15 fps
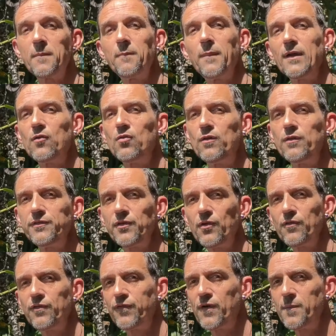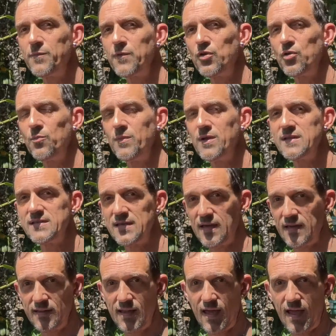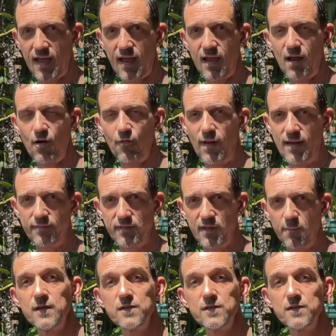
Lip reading: but also from the humidity in the air around them.